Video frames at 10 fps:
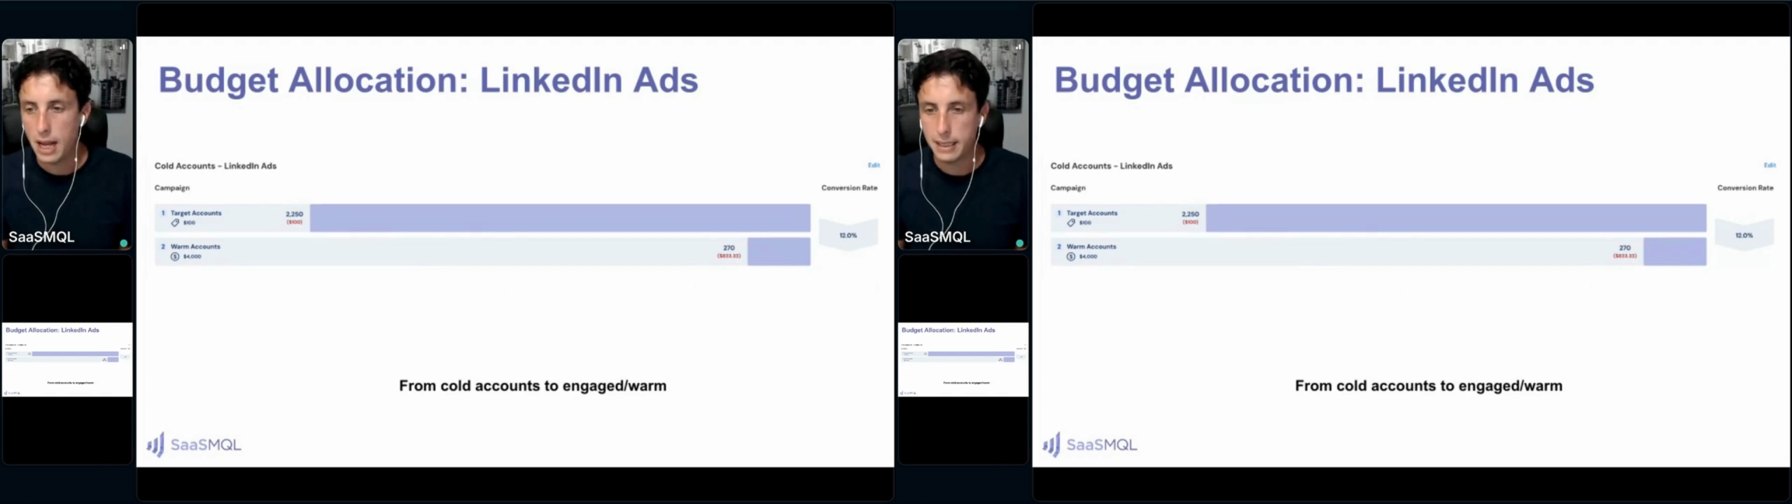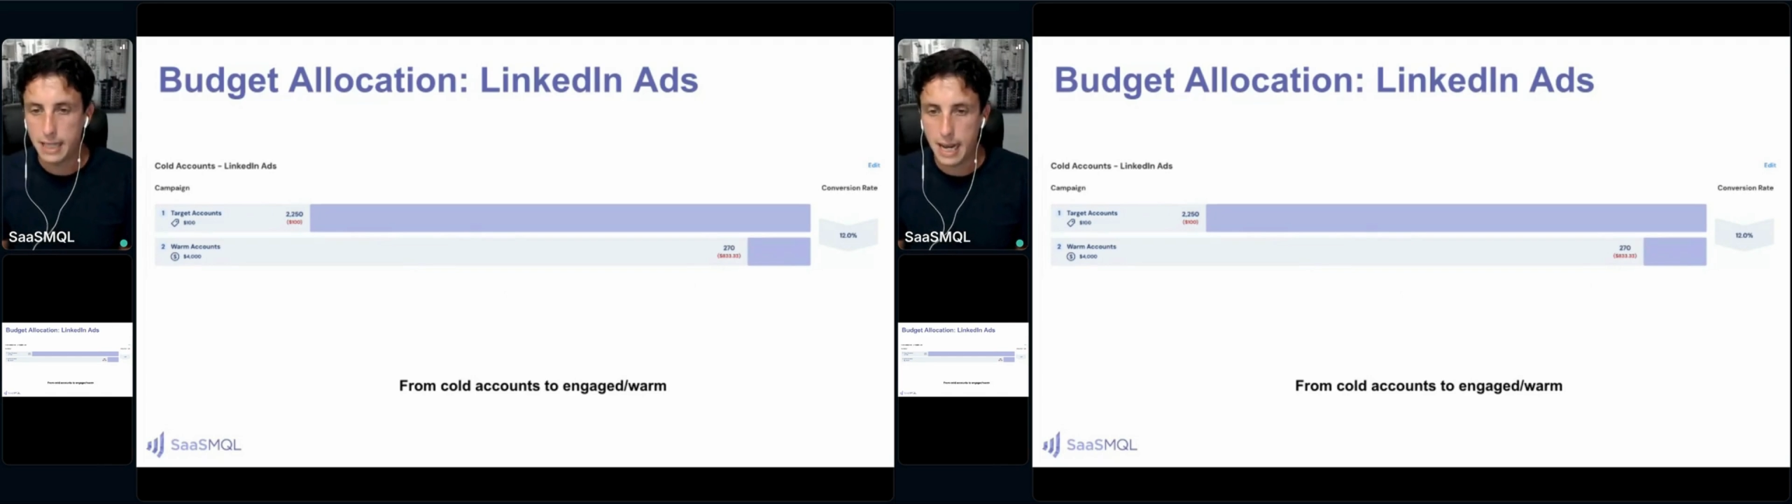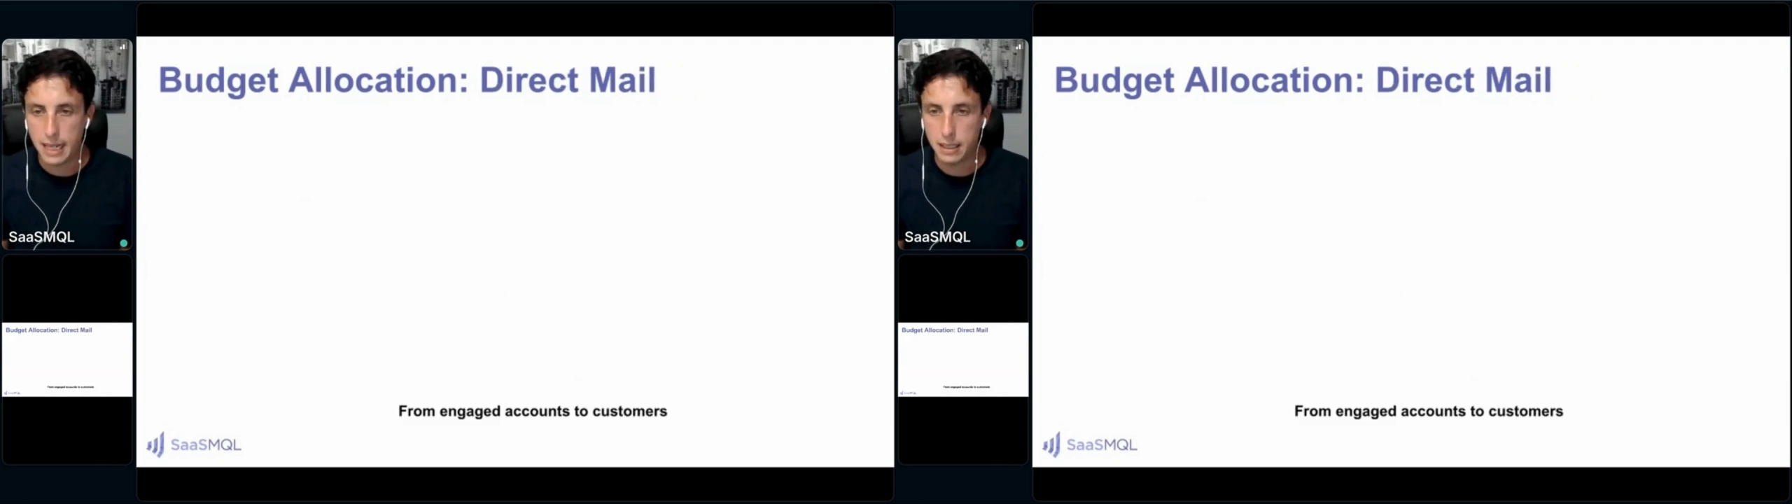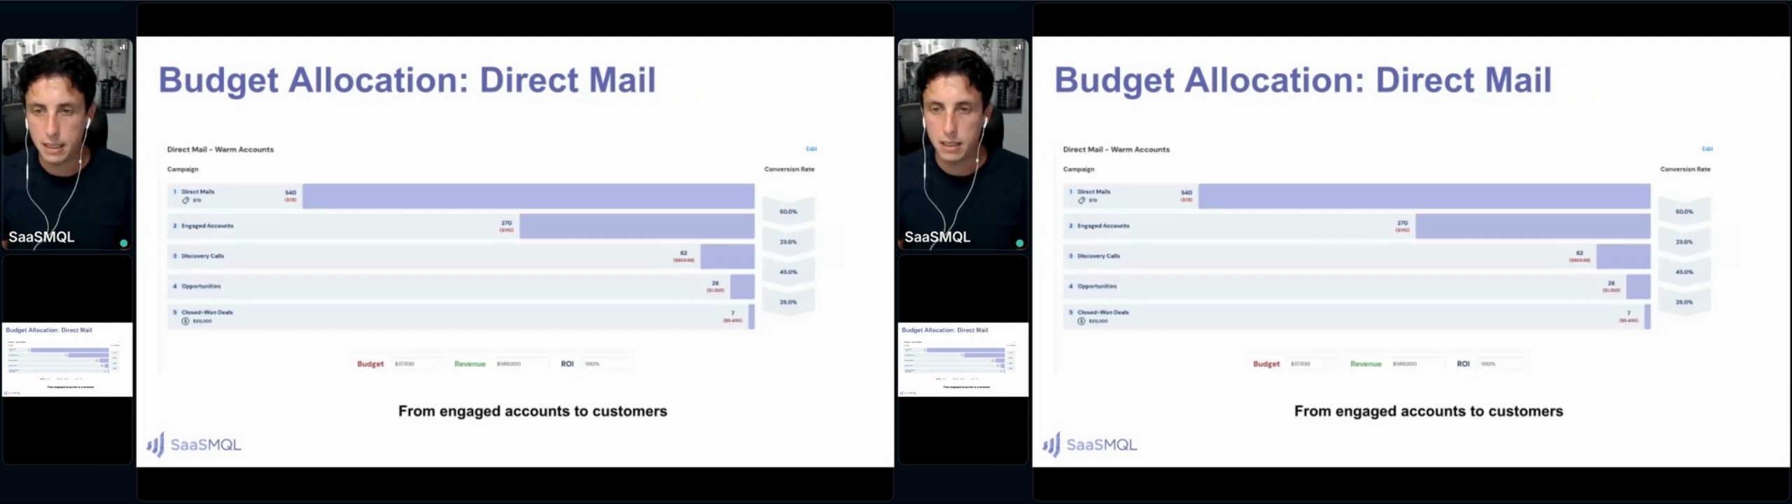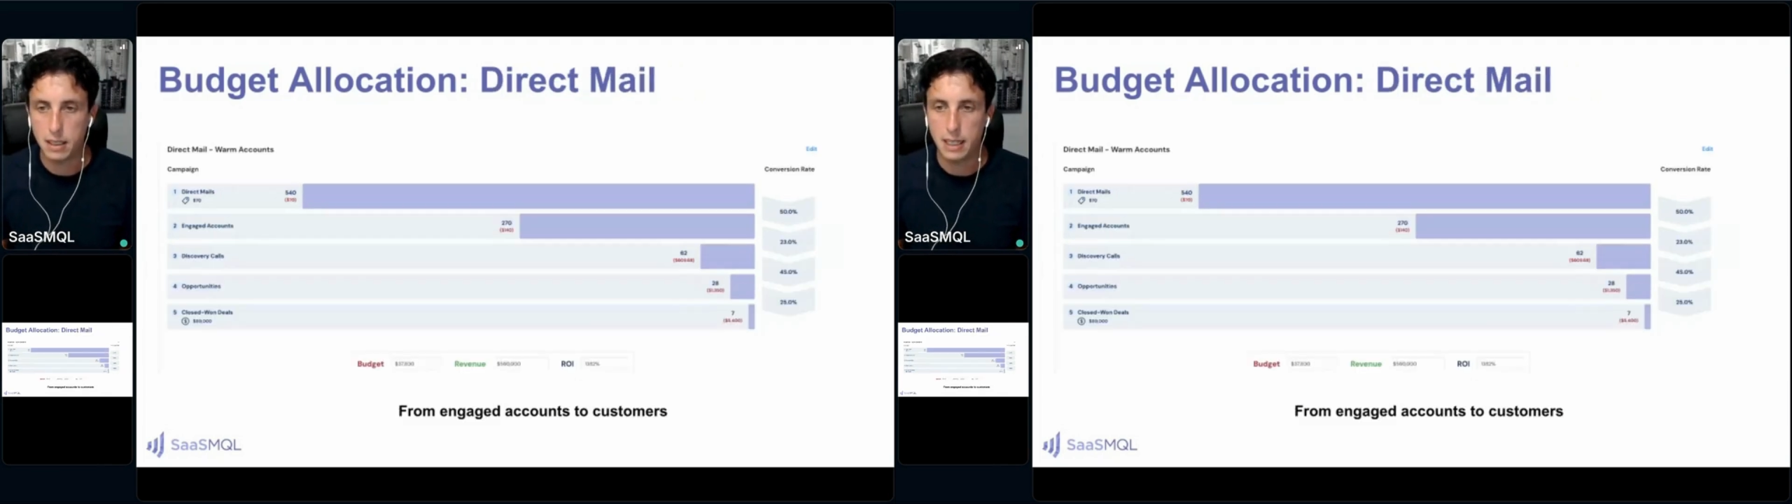And
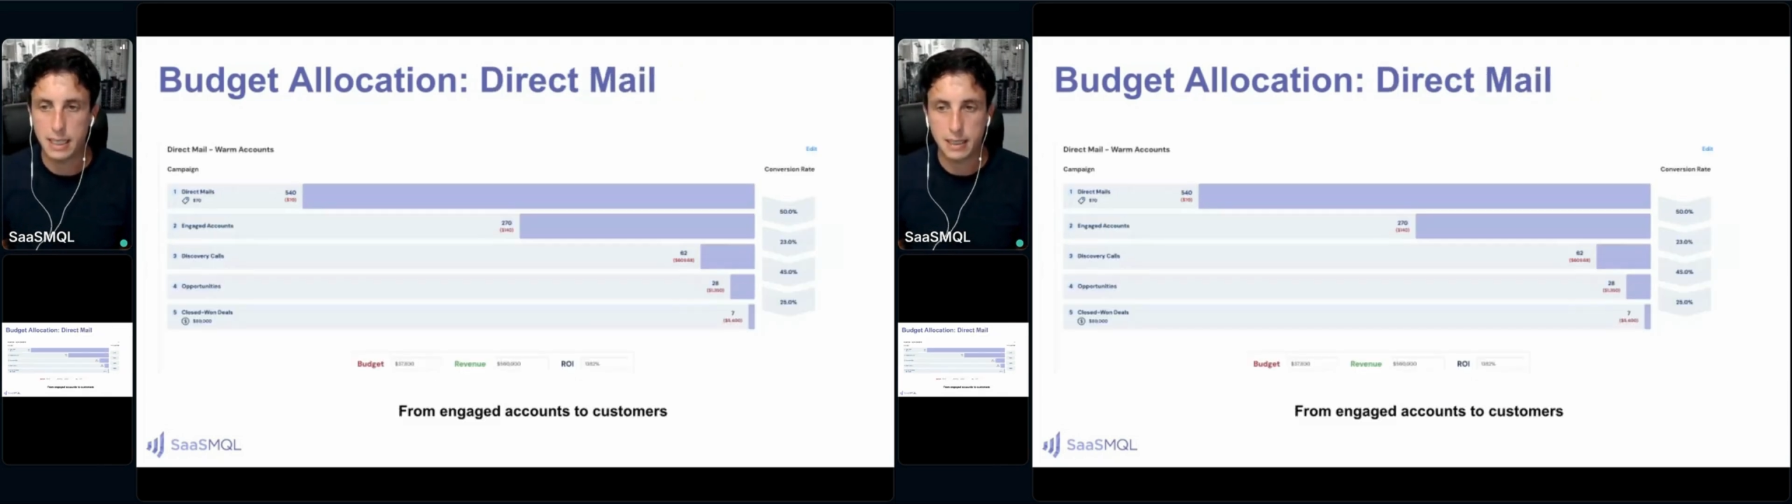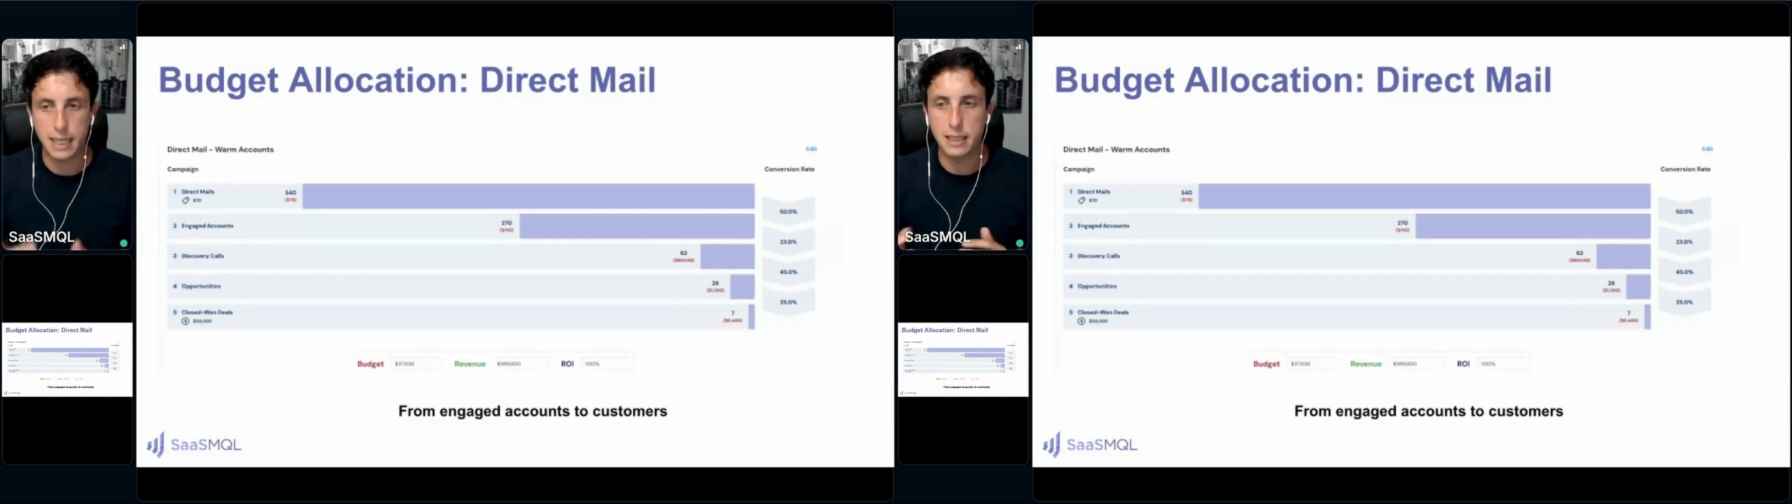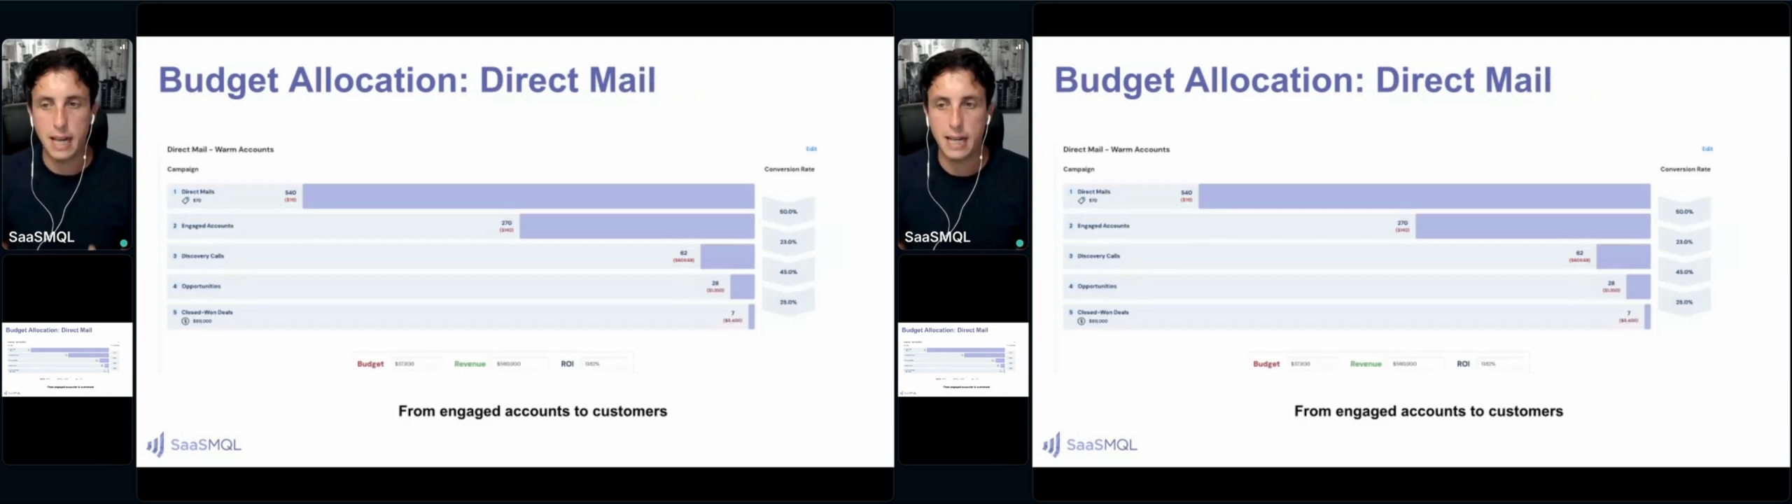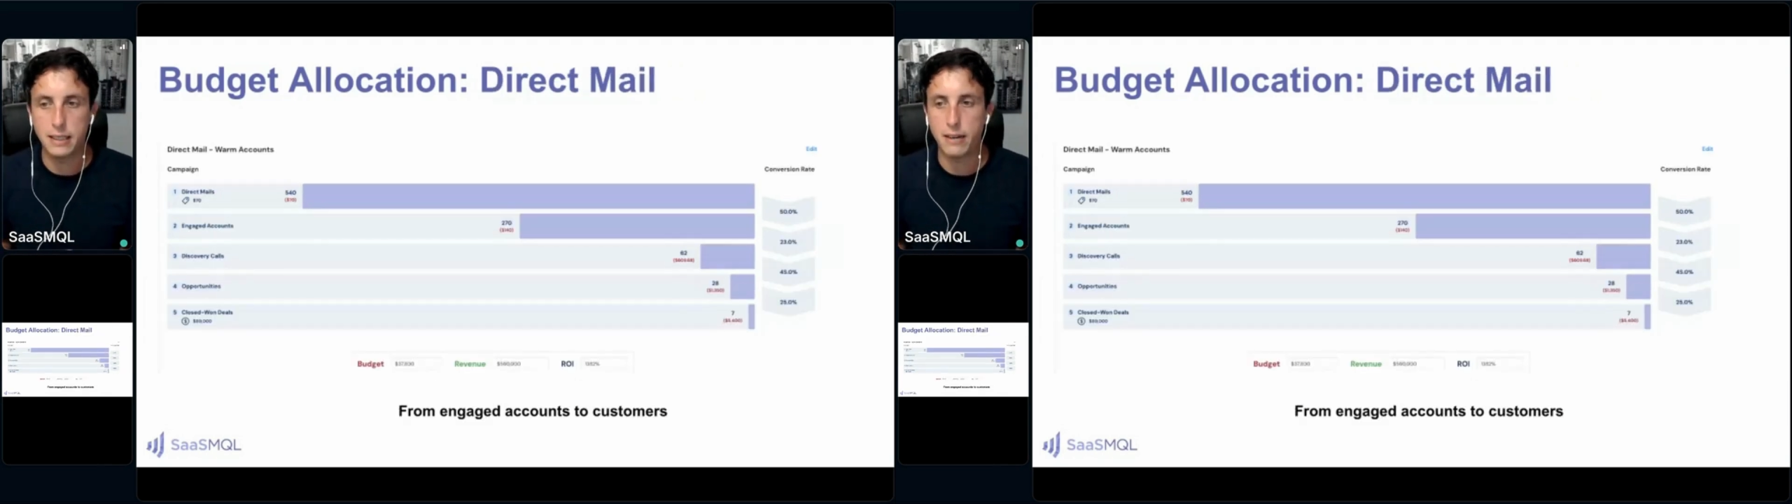then let's say that